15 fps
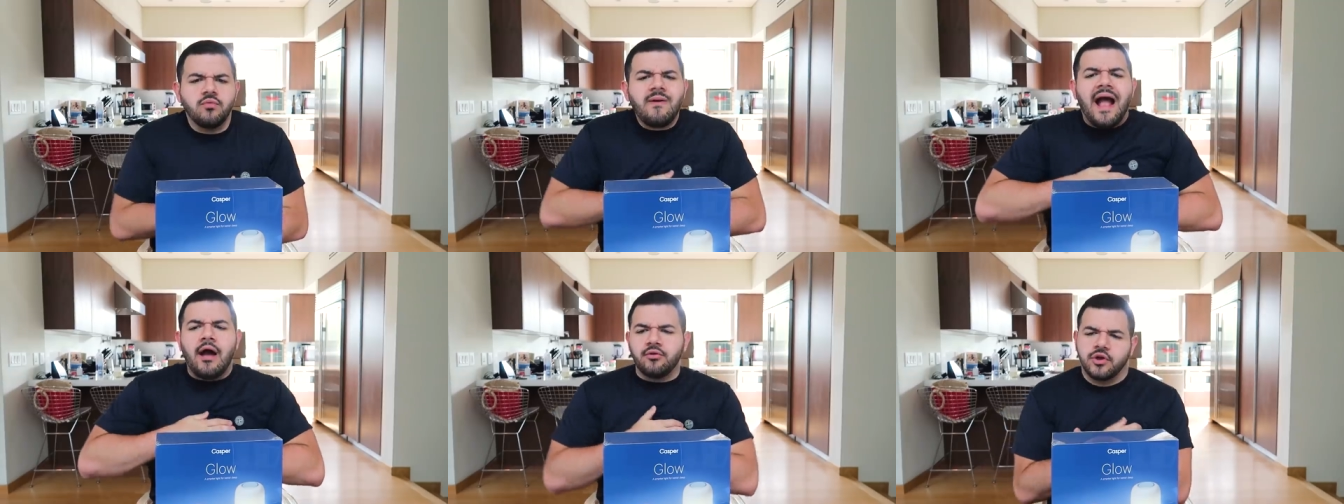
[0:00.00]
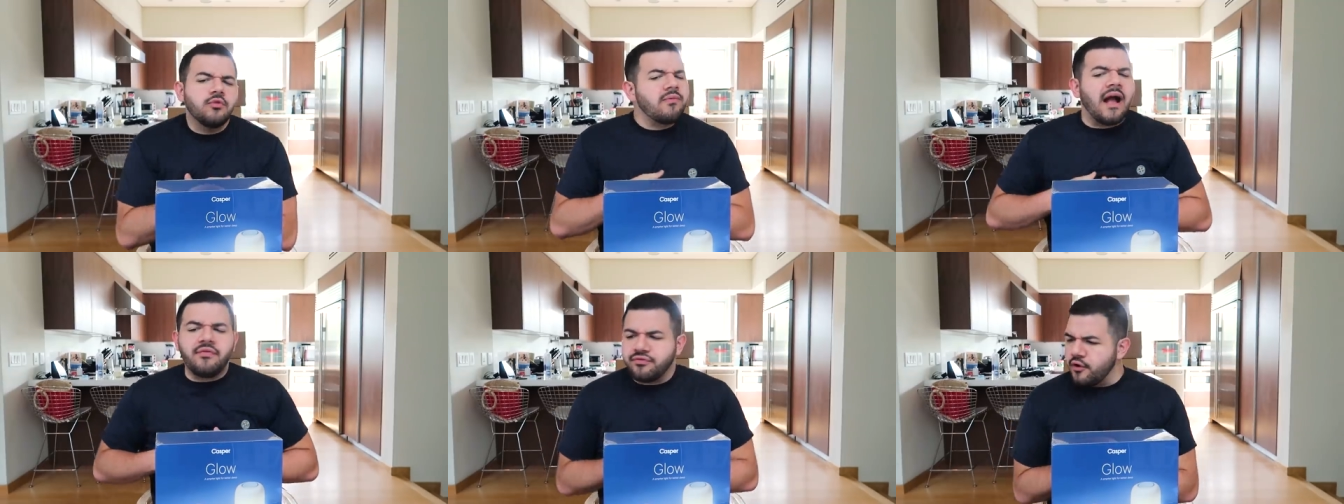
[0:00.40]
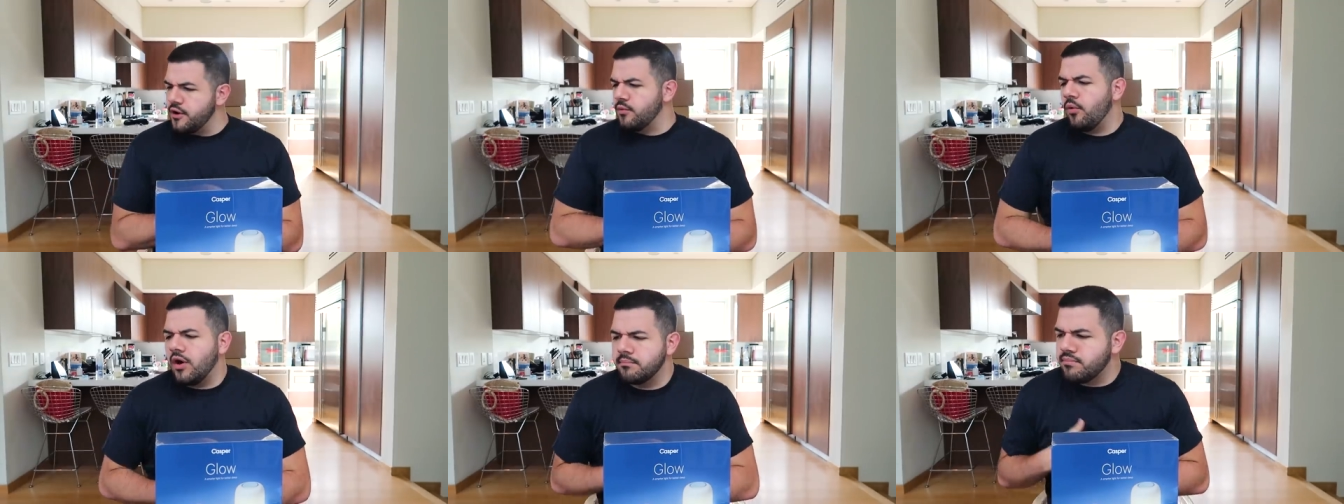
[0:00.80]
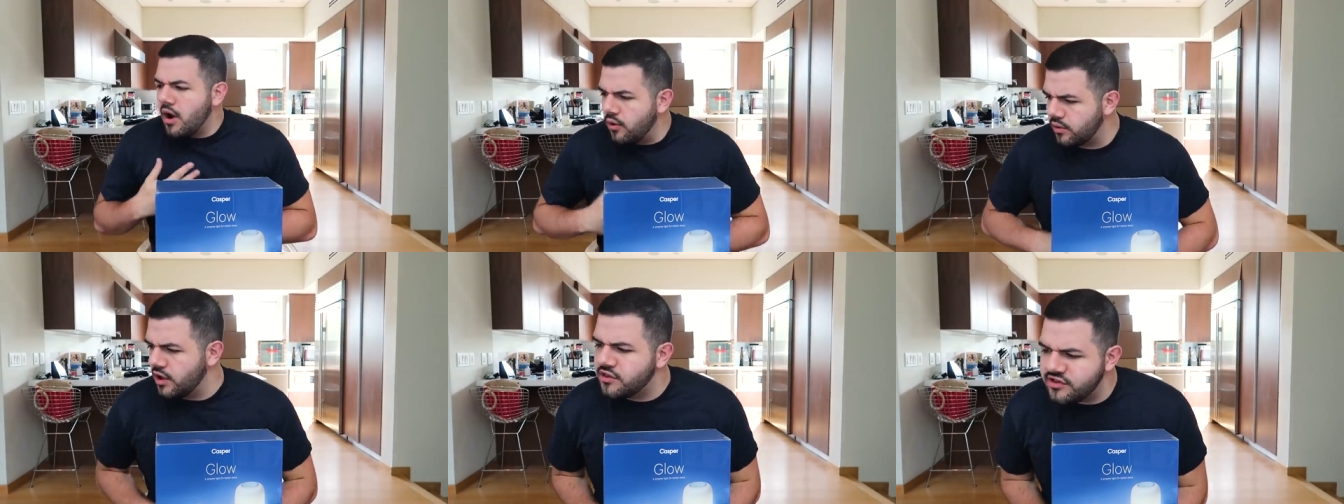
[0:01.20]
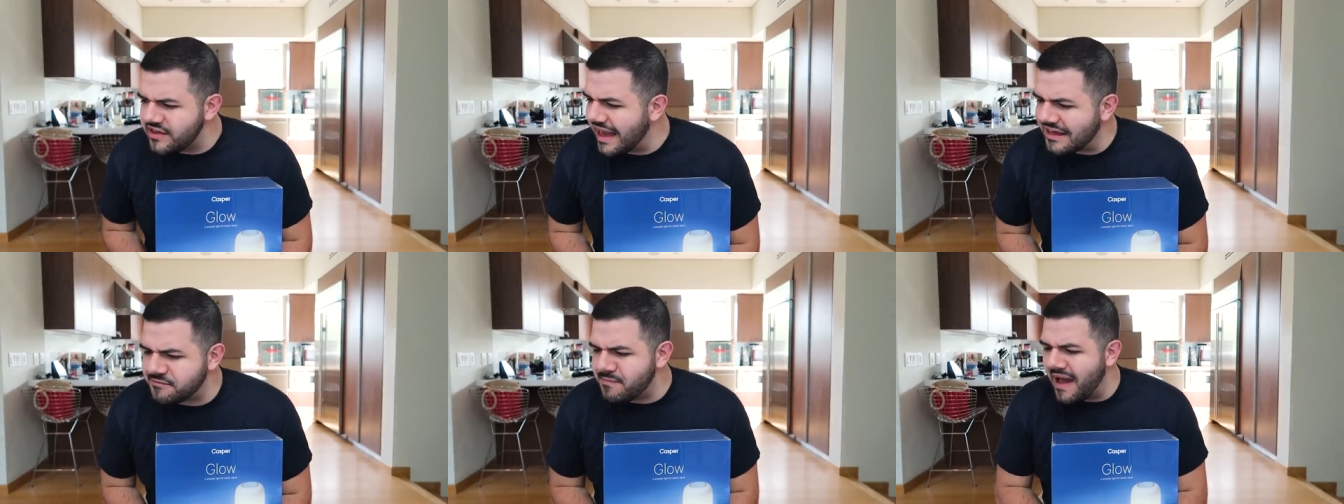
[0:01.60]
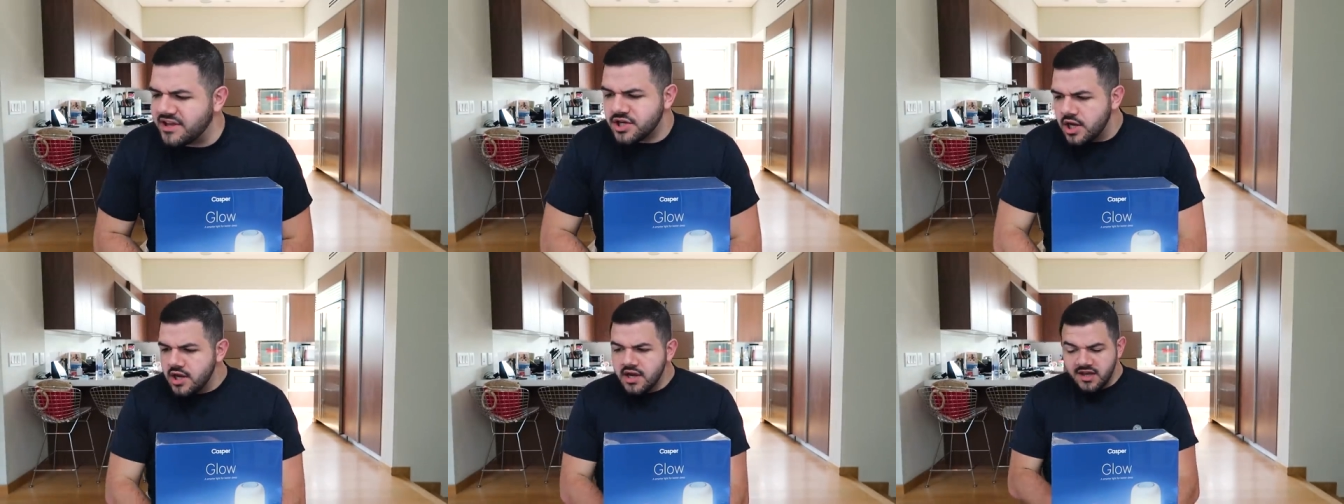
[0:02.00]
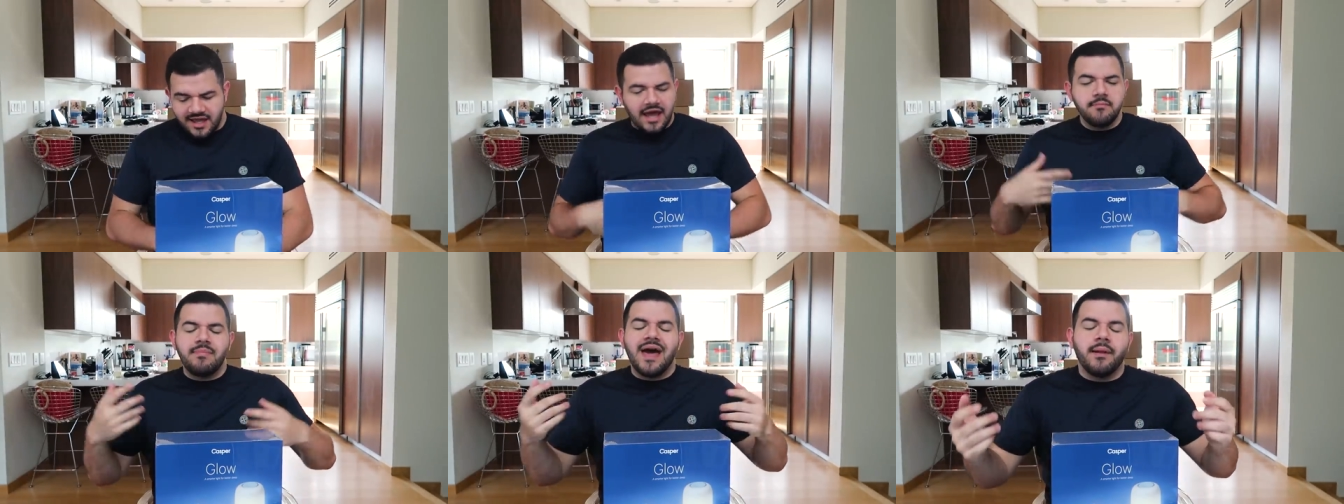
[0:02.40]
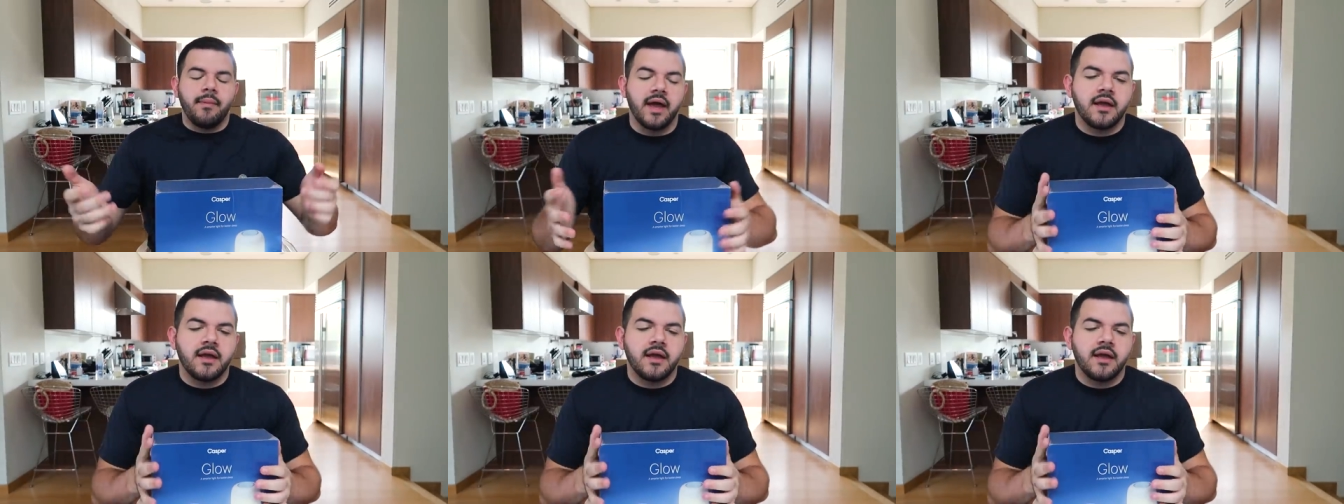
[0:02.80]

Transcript: good round, good round 31, bro, good CS Med. You get in bed, I'm